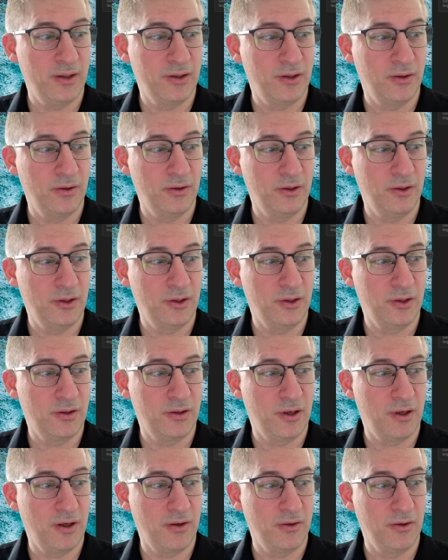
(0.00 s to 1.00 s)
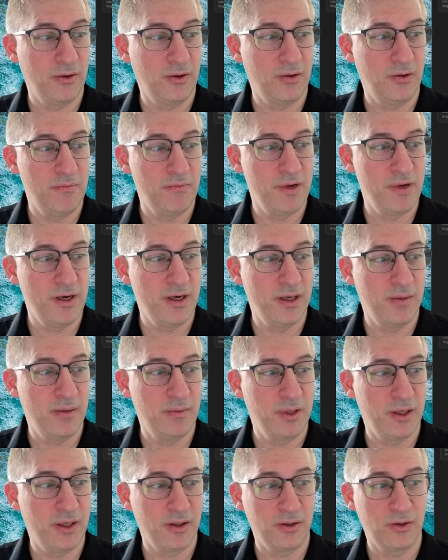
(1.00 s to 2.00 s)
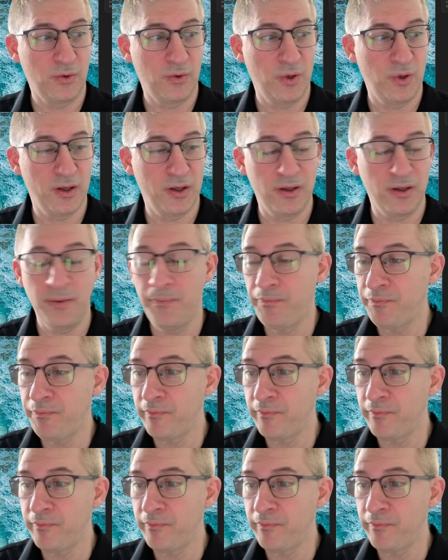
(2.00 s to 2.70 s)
so let's just download Medium because it's quicker.